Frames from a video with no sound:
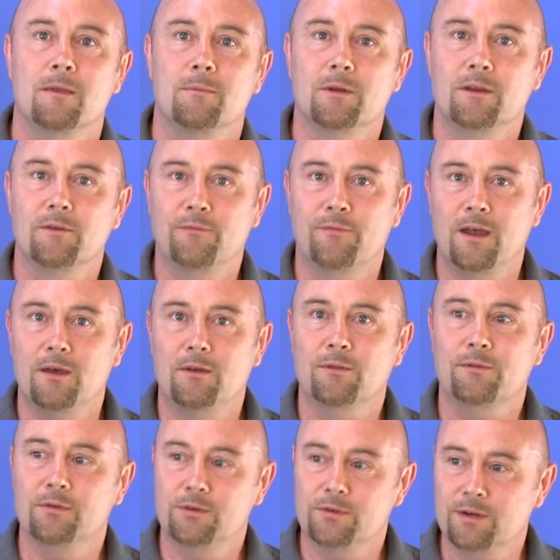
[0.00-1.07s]
But I found
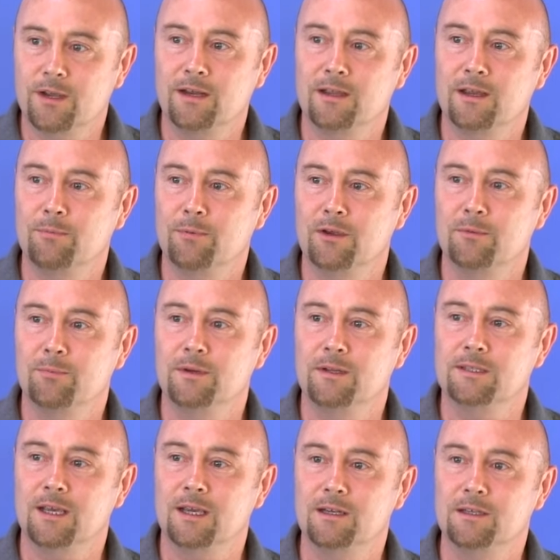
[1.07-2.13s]
through training up open
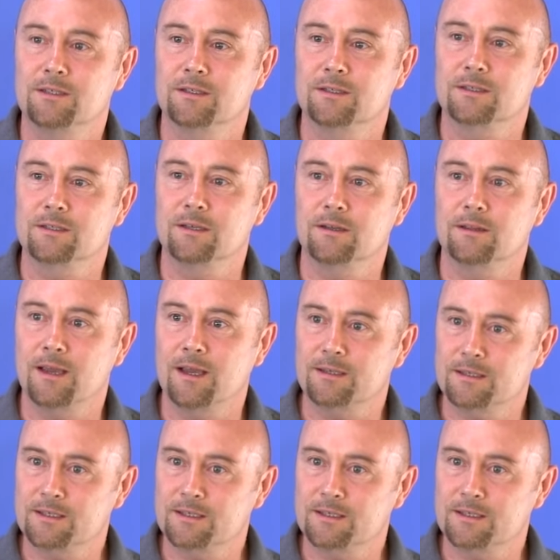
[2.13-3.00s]
intelligence that that